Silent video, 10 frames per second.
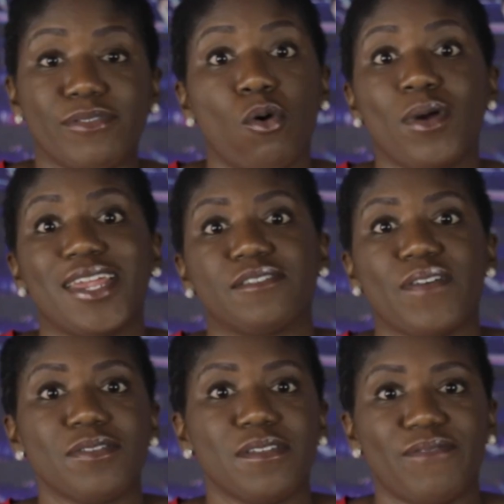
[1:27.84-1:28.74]
no one has
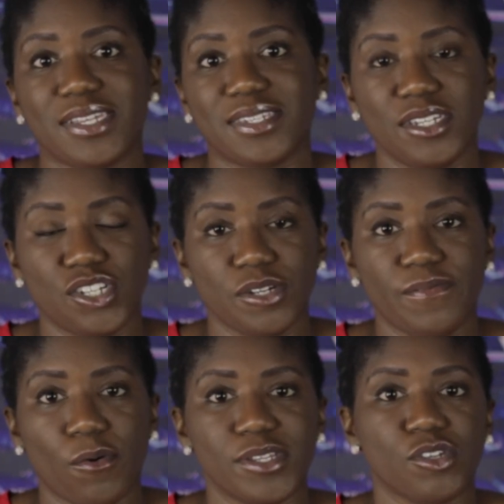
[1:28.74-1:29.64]
found the vaccination
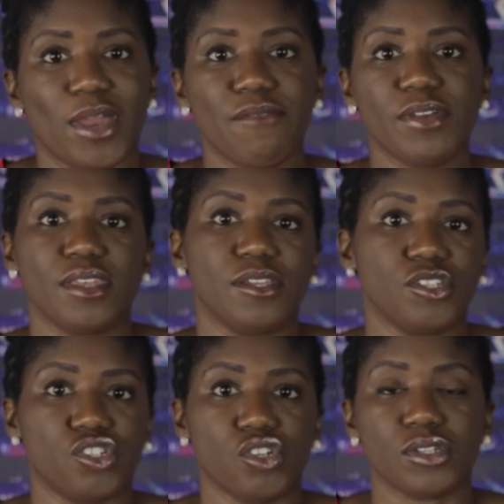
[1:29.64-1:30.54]
for it, so everything
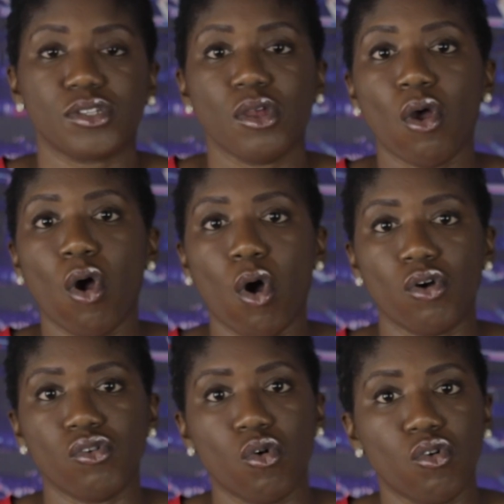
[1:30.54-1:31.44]
is just
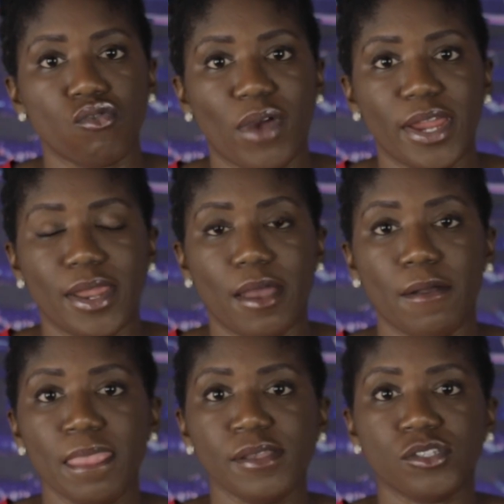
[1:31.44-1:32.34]
on hold right
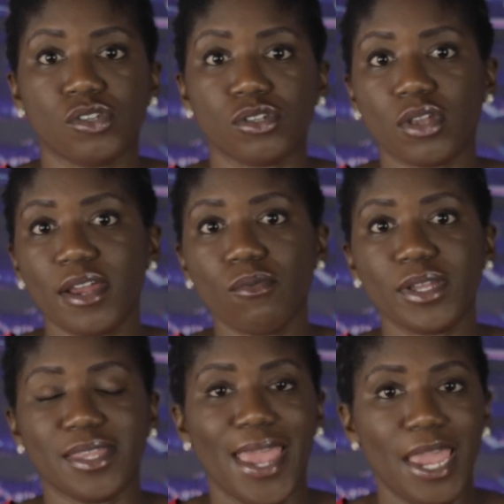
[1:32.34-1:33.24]
now. So starting
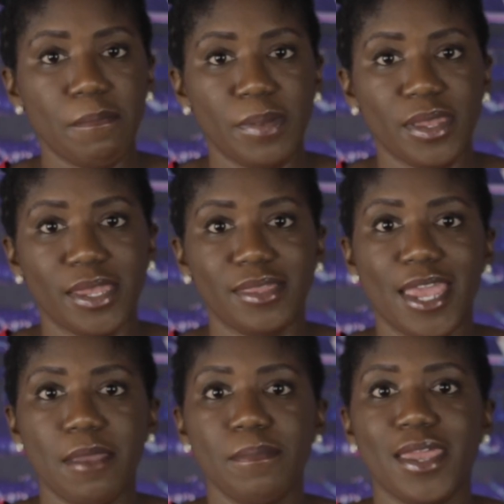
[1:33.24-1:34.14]
with the NBA,
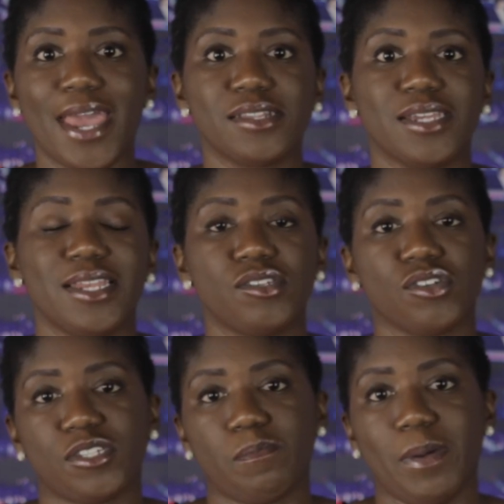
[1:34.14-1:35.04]
the NBA actually
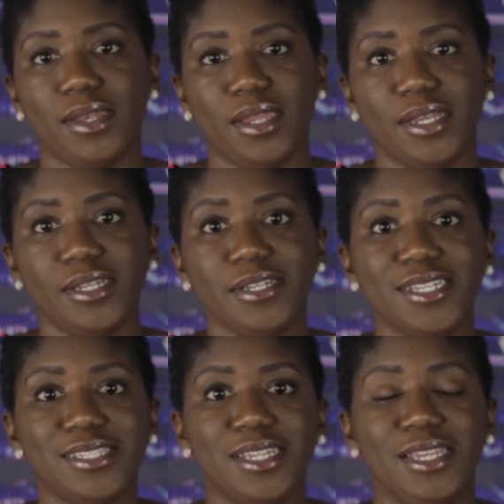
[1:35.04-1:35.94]
suspended
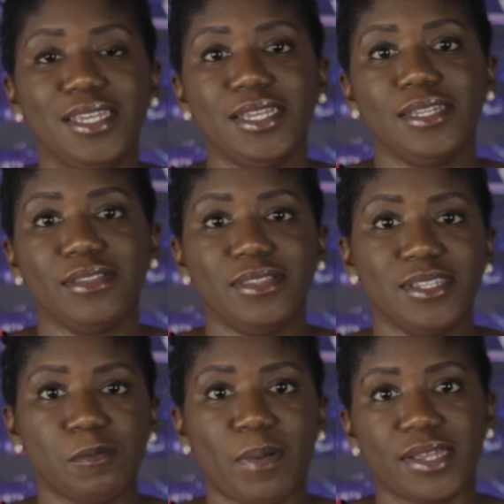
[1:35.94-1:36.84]
the league
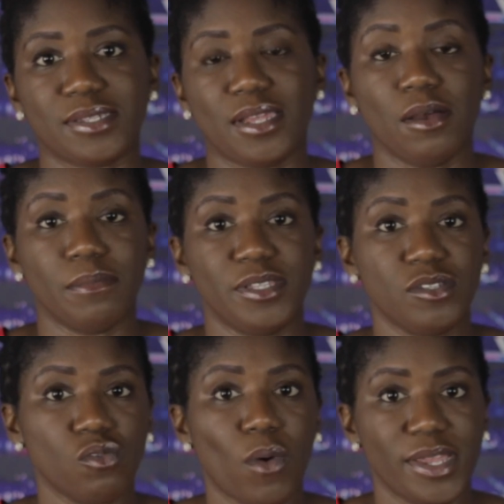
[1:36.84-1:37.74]
this
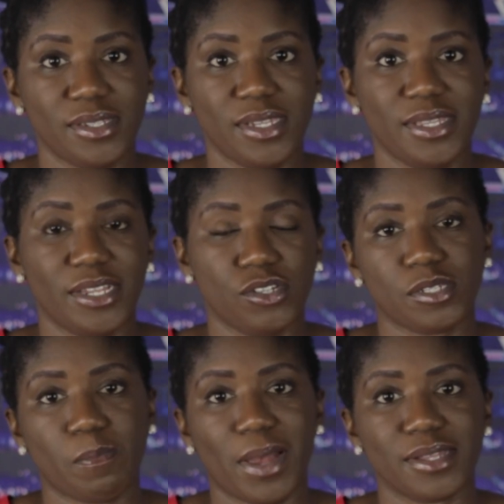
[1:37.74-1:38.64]
Wednesday that
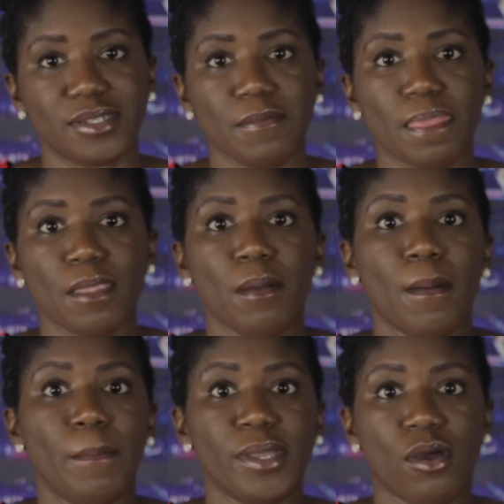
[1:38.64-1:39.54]
just passed
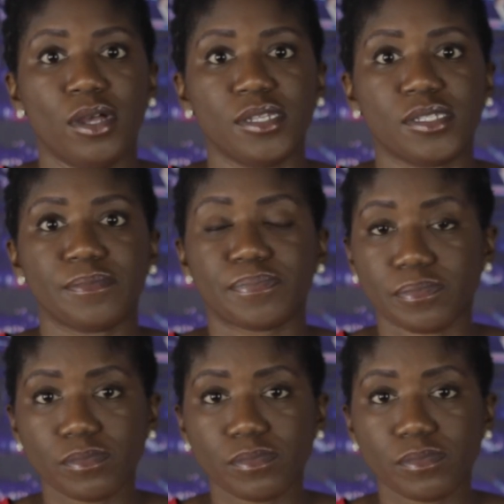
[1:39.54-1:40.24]
because